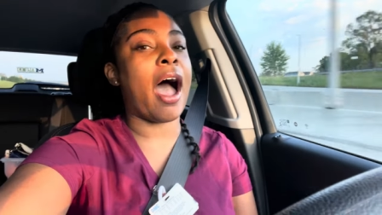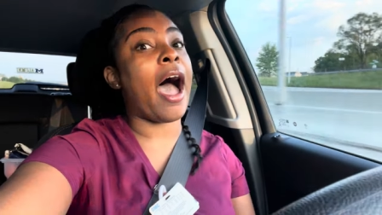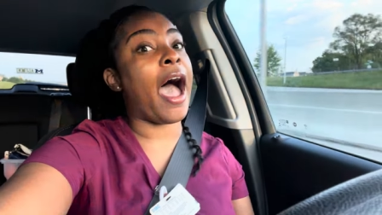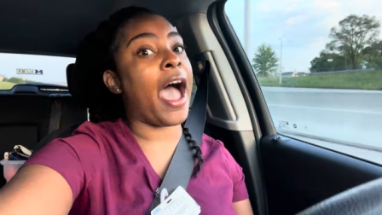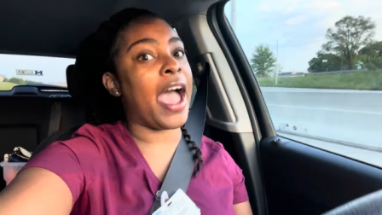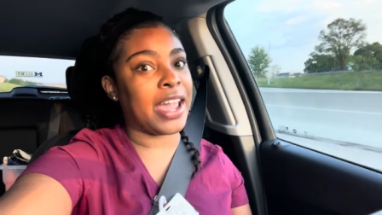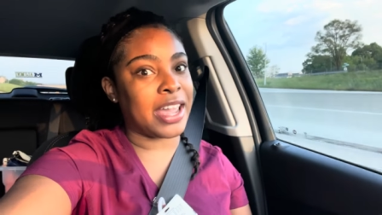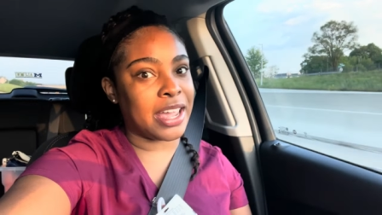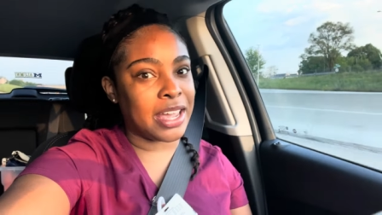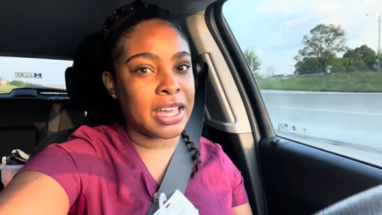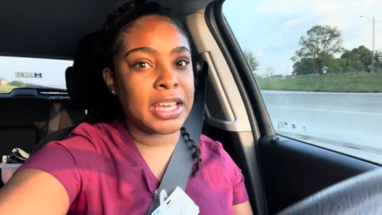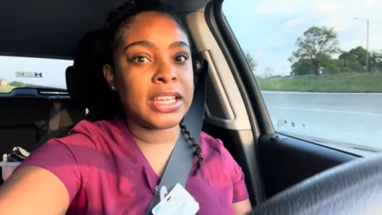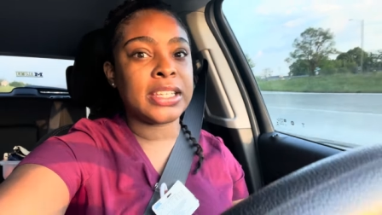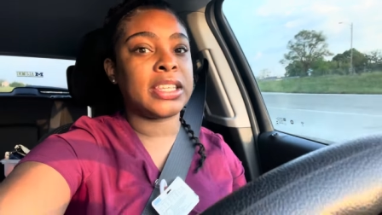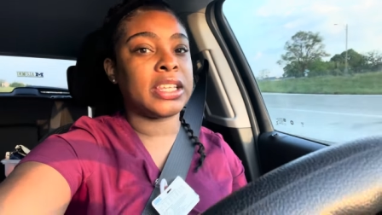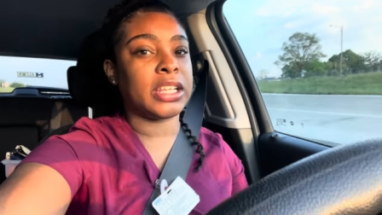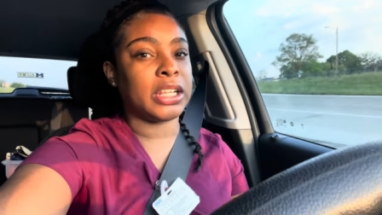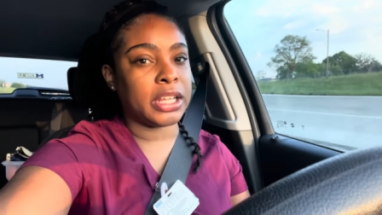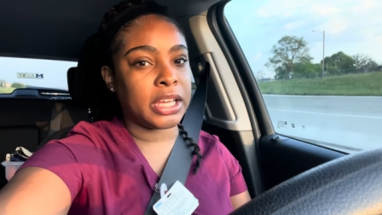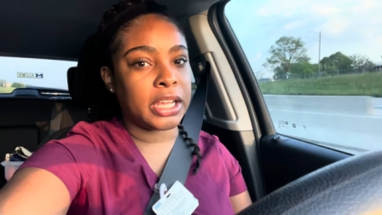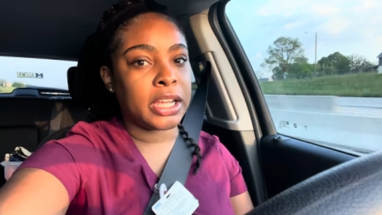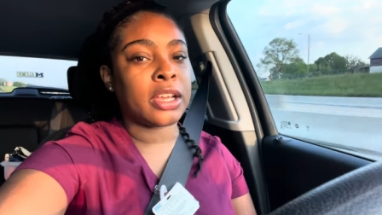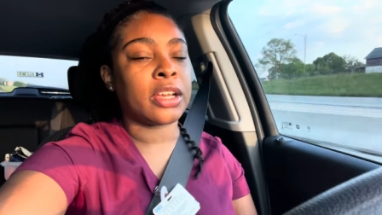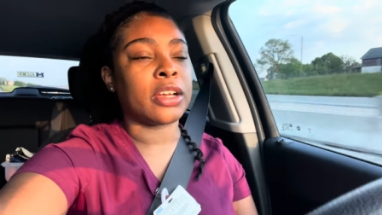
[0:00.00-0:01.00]
I
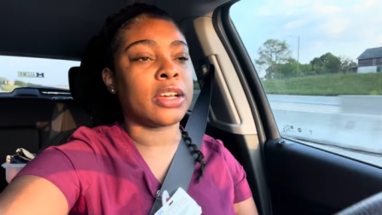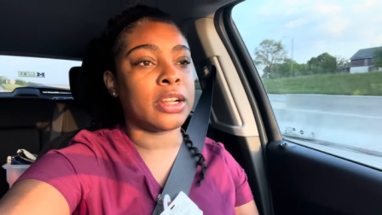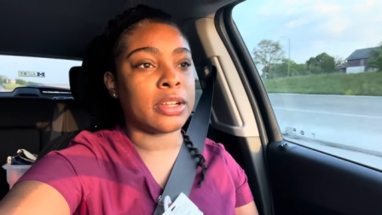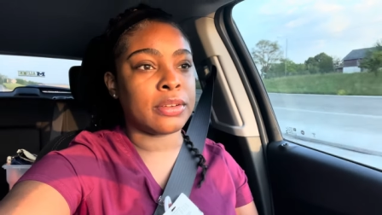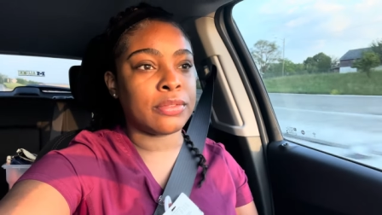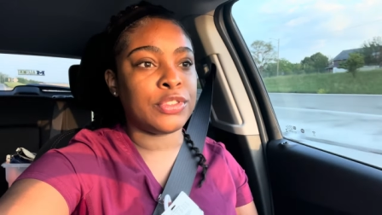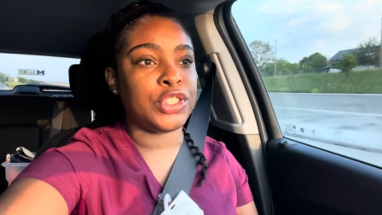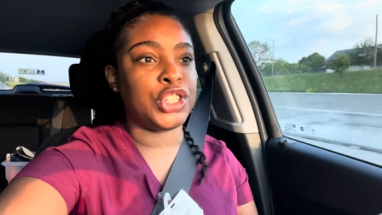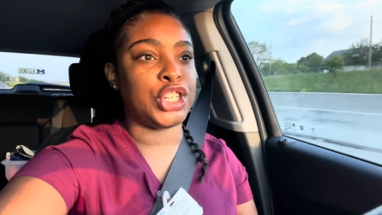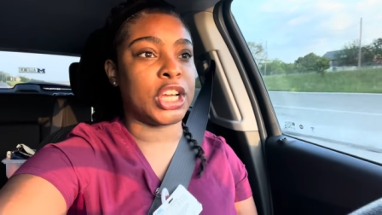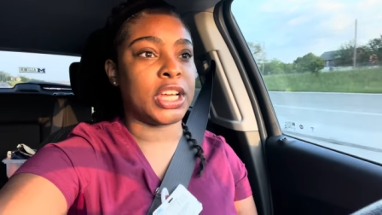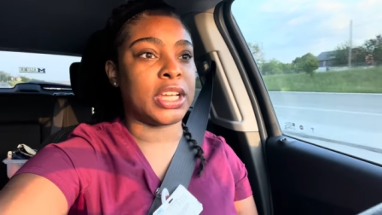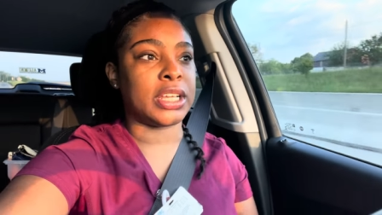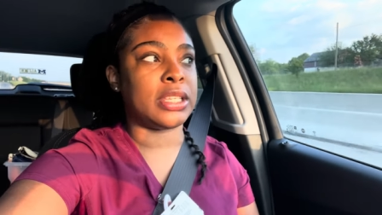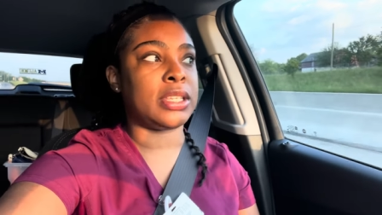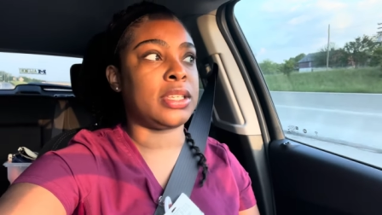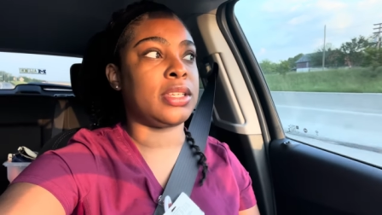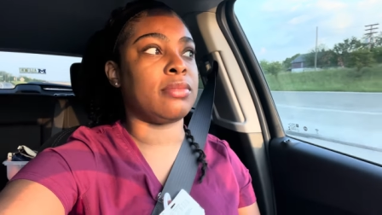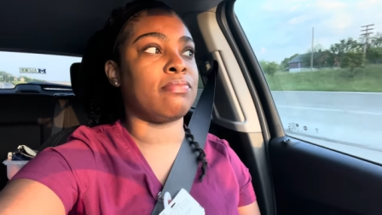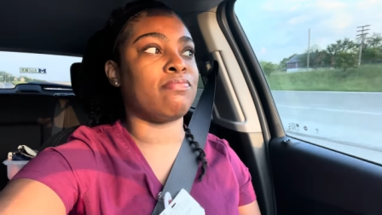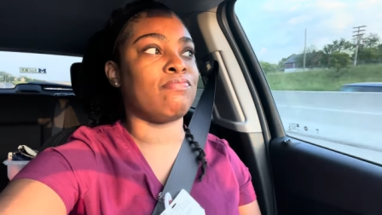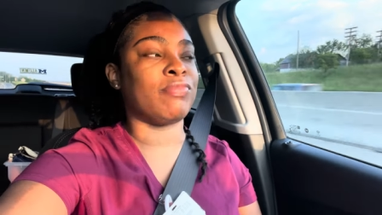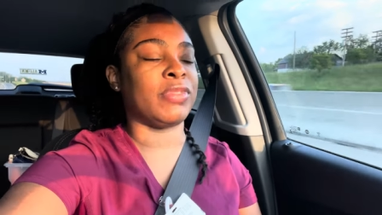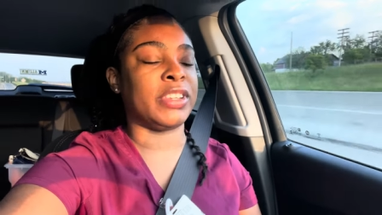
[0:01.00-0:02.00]
easily could have
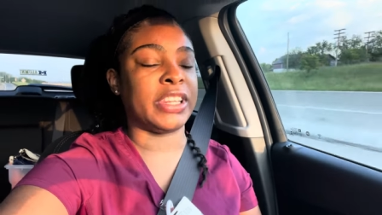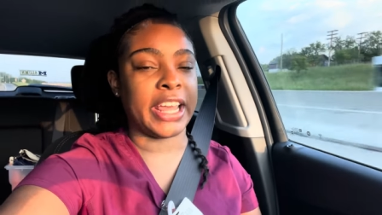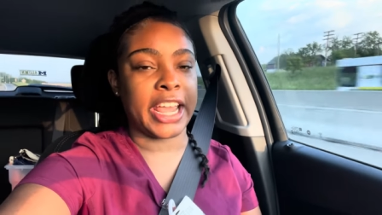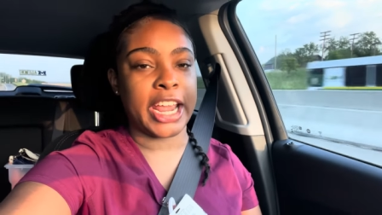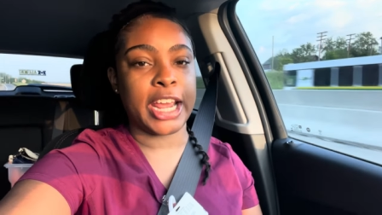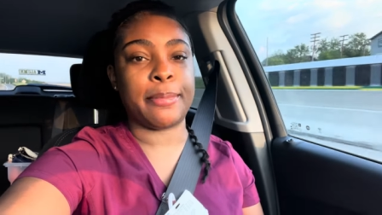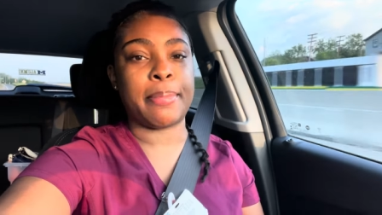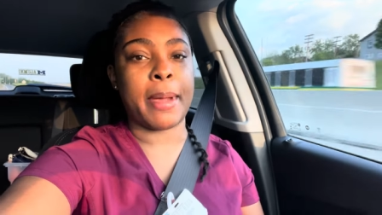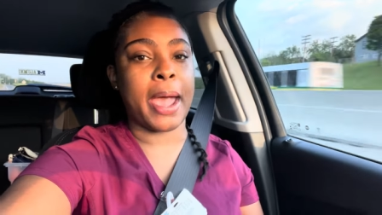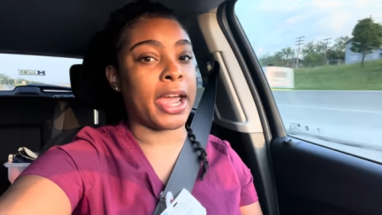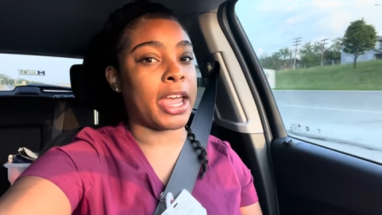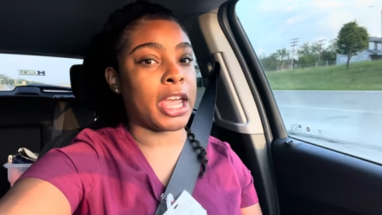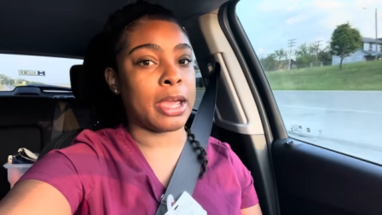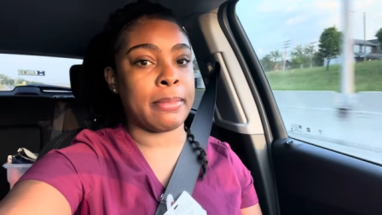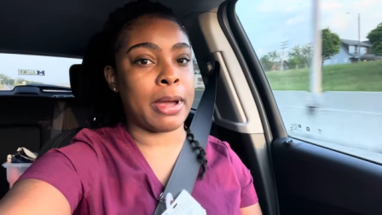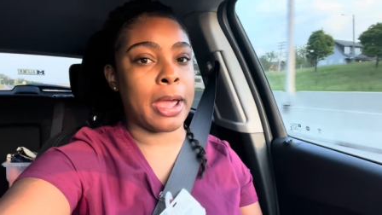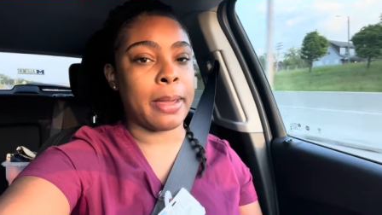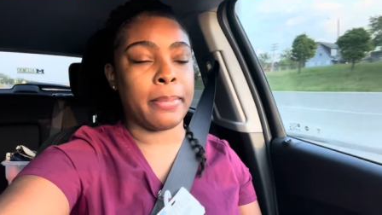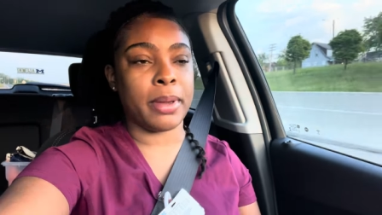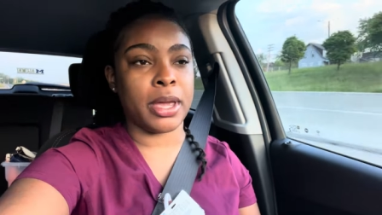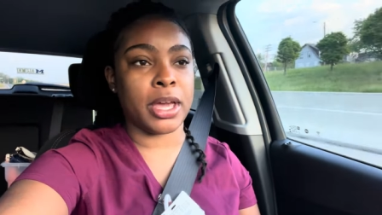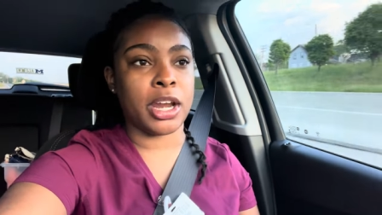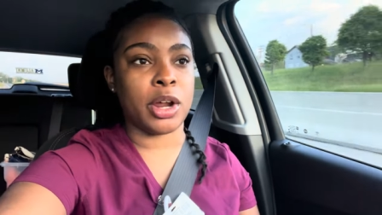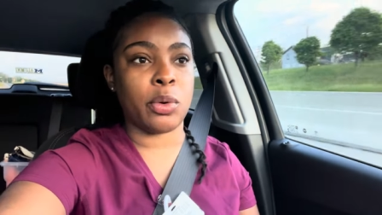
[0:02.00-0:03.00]
just laid back in
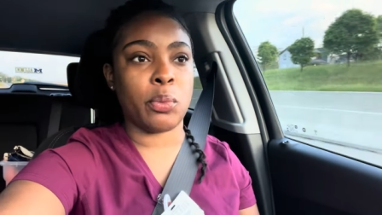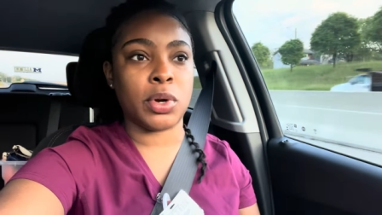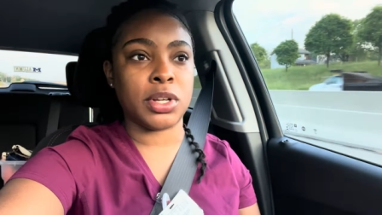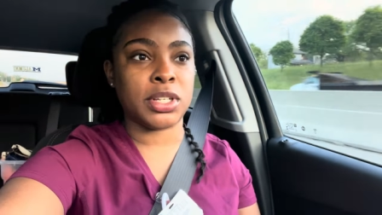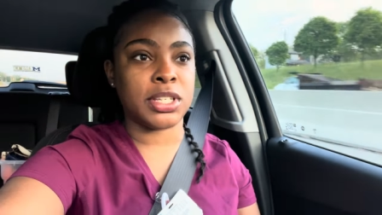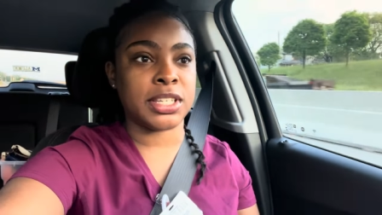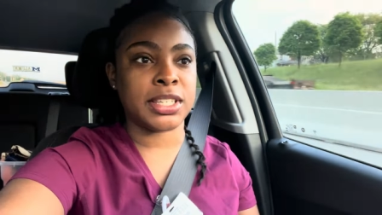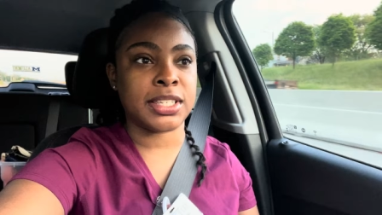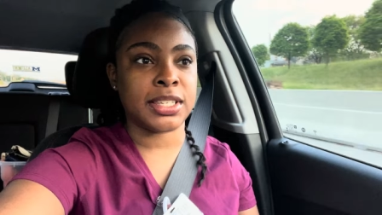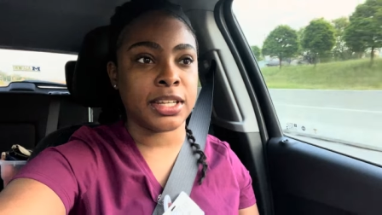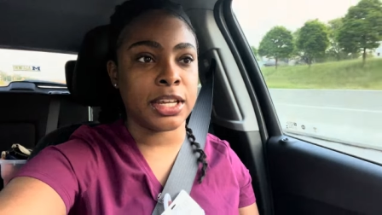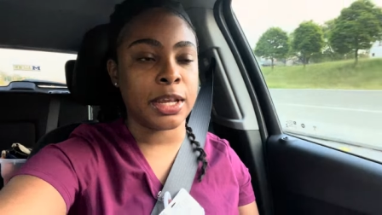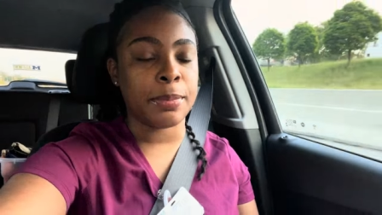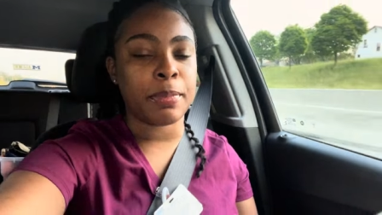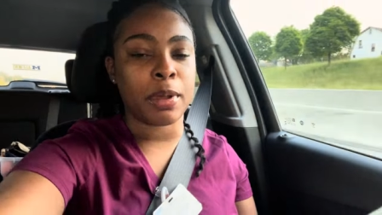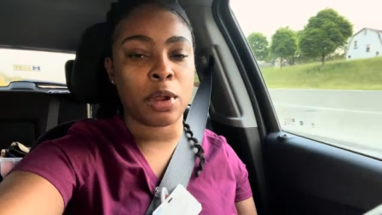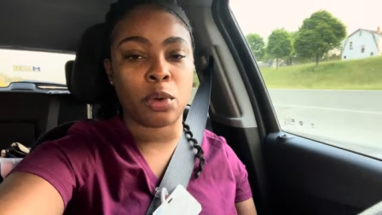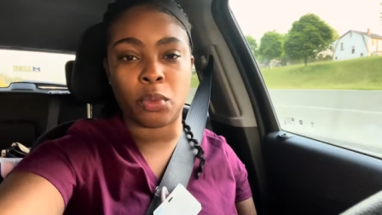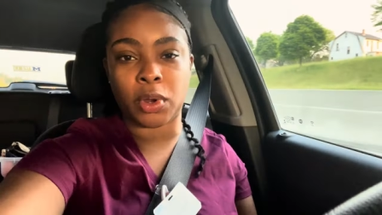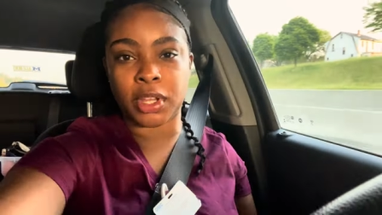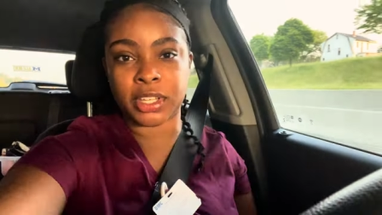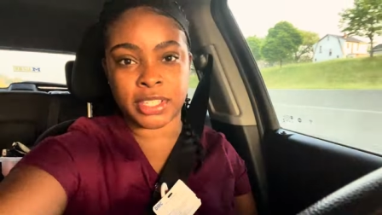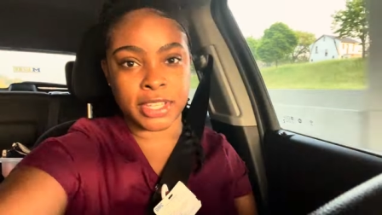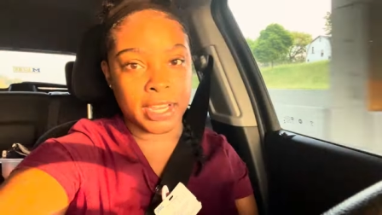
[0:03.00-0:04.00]
my bed and went to sleep
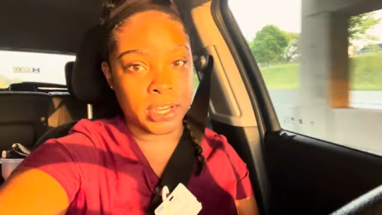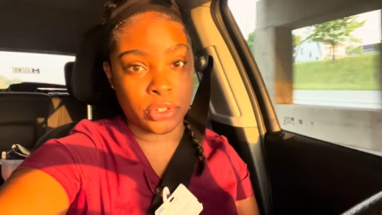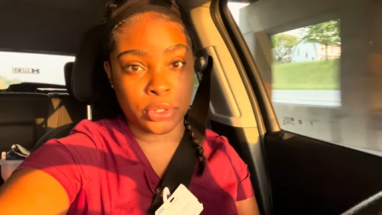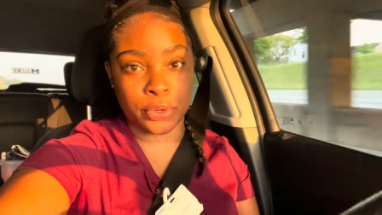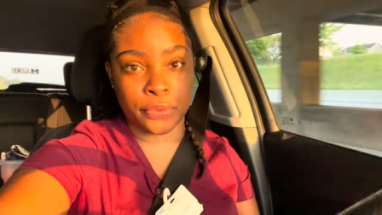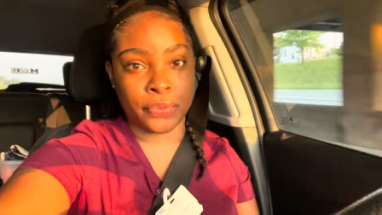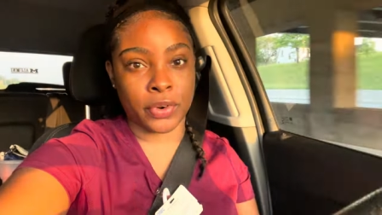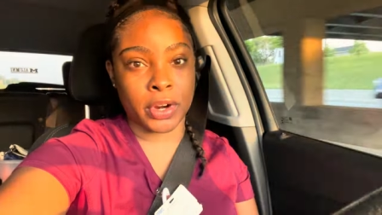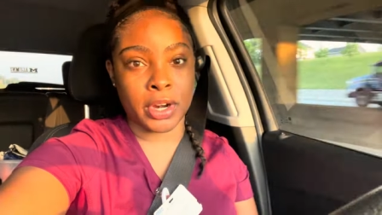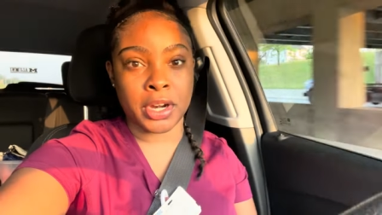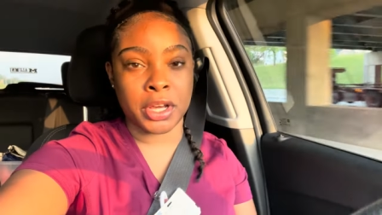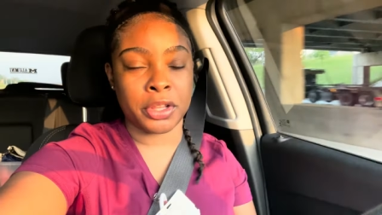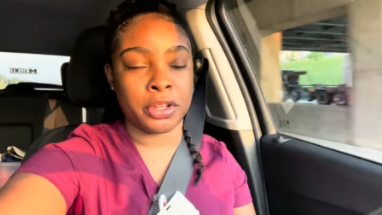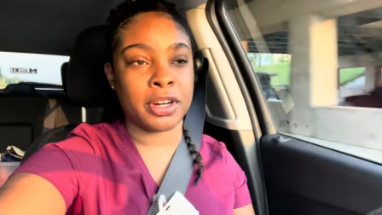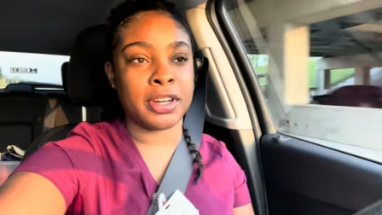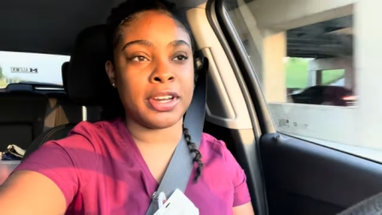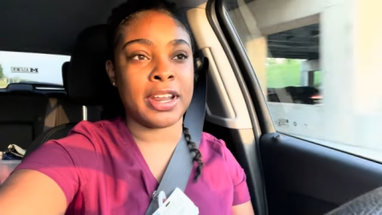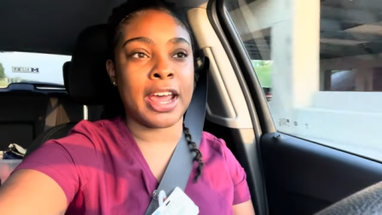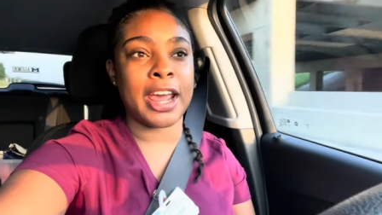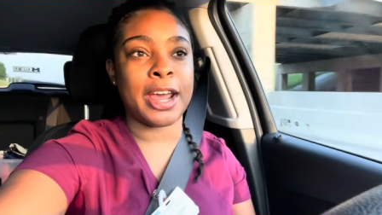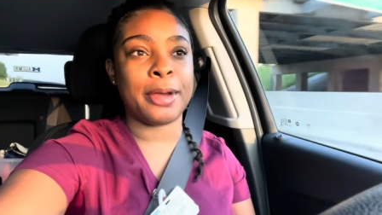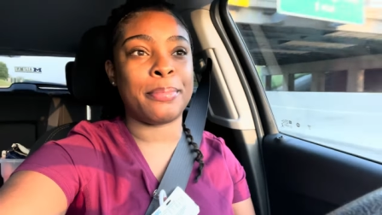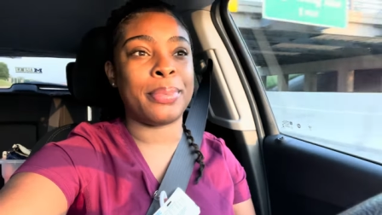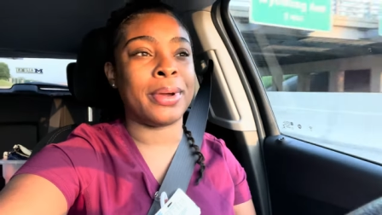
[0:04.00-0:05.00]
and rescheduled for another day.